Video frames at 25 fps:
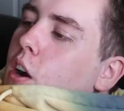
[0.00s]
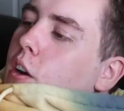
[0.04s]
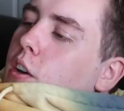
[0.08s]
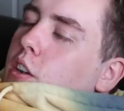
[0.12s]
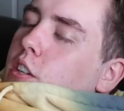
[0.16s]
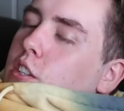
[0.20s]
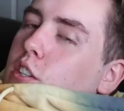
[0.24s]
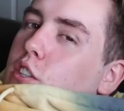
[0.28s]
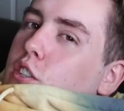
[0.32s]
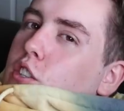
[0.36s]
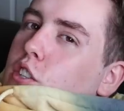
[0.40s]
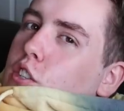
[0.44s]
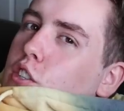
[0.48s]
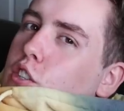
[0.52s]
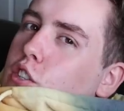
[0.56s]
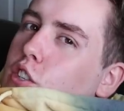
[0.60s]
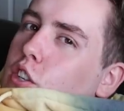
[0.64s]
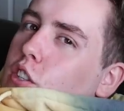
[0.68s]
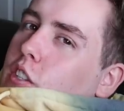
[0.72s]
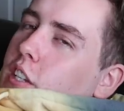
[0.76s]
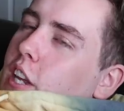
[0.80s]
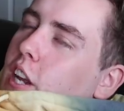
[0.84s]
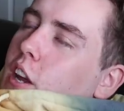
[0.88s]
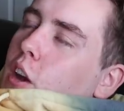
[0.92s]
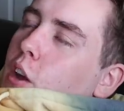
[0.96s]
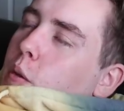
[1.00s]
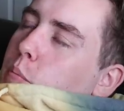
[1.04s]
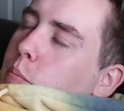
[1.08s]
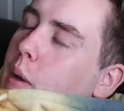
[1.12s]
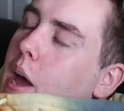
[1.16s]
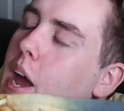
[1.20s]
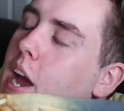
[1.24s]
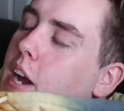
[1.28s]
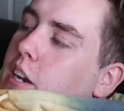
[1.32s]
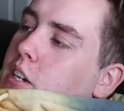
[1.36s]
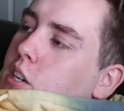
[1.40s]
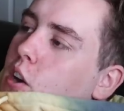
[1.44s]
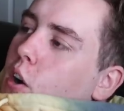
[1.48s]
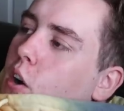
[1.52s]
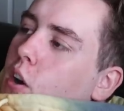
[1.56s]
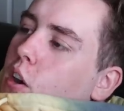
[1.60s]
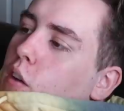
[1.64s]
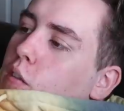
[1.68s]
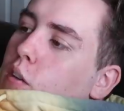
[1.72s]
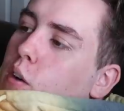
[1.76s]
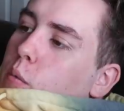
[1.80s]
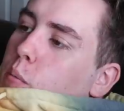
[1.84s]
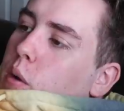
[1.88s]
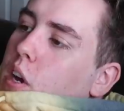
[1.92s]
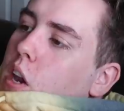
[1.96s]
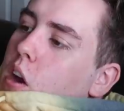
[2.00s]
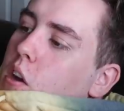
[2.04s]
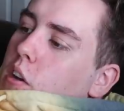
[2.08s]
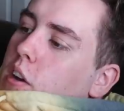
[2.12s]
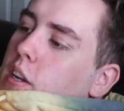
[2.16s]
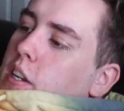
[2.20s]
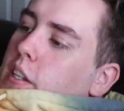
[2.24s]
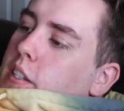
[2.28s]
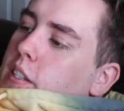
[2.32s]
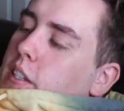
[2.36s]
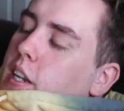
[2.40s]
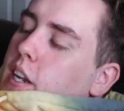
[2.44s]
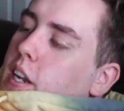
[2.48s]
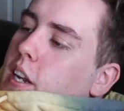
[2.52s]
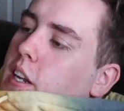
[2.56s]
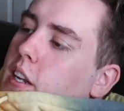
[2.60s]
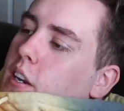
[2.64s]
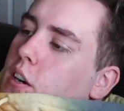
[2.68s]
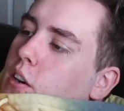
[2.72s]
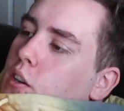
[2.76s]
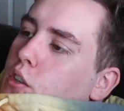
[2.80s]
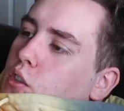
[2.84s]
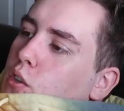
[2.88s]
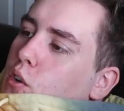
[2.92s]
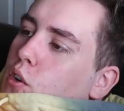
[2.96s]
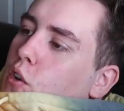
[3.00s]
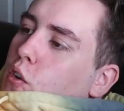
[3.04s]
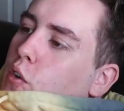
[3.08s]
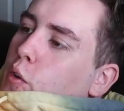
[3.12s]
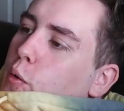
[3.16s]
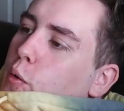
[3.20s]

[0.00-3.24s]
Okay, so she just like unpacked all of her belongings in her dorm